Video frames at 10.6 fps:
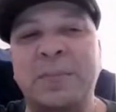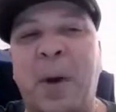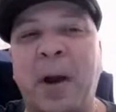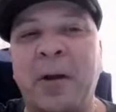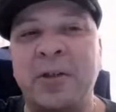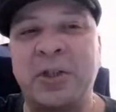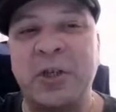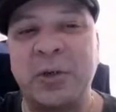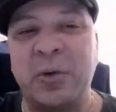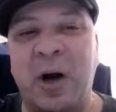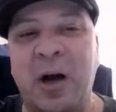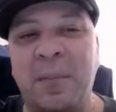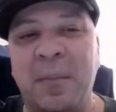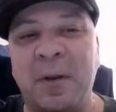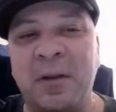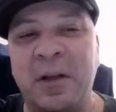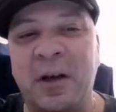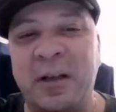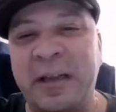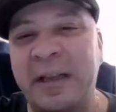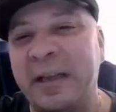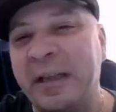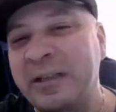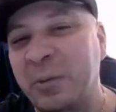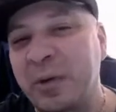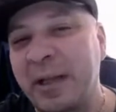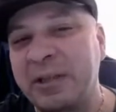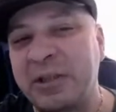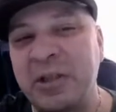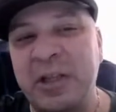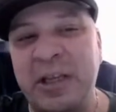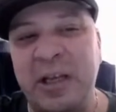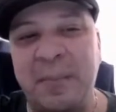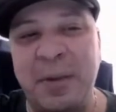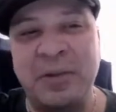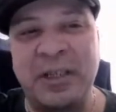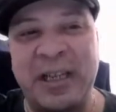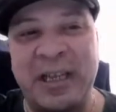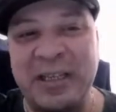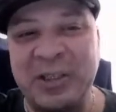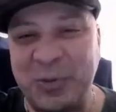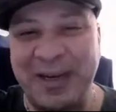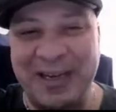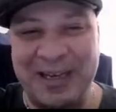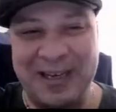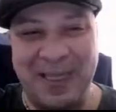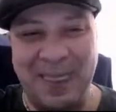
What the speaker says: inspires you as it relates to the music industry?